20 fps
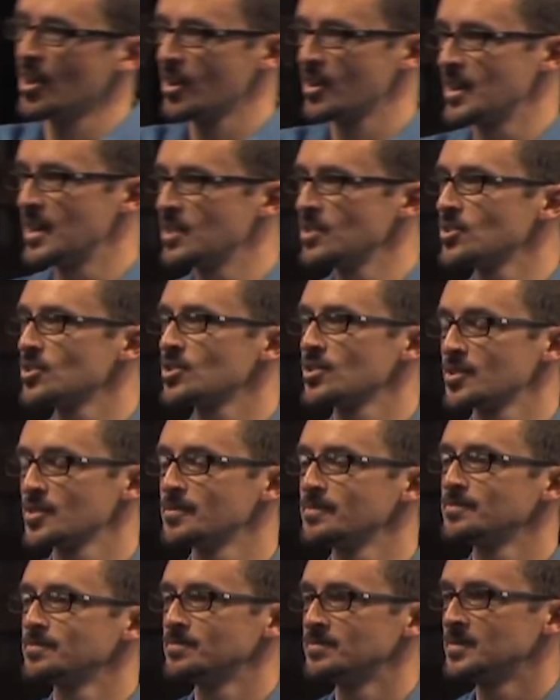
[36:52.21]

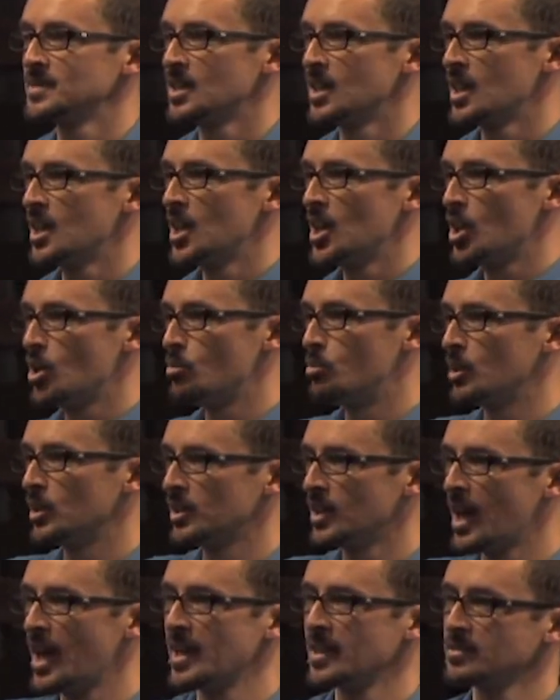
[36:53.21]
darkness,
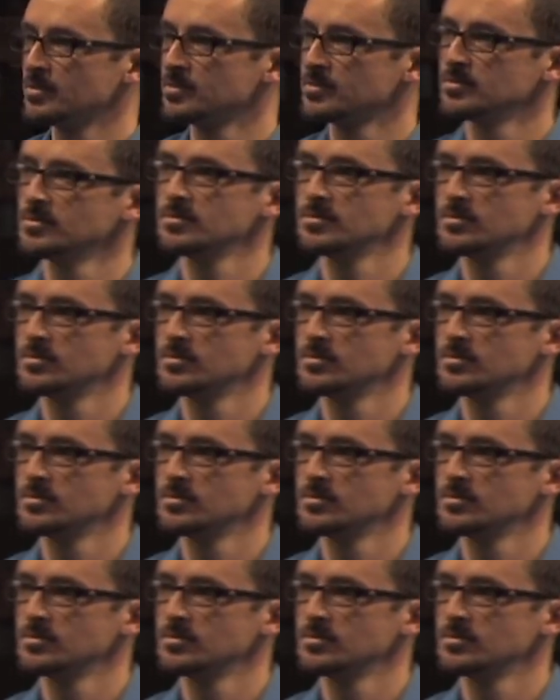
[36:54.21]
but light,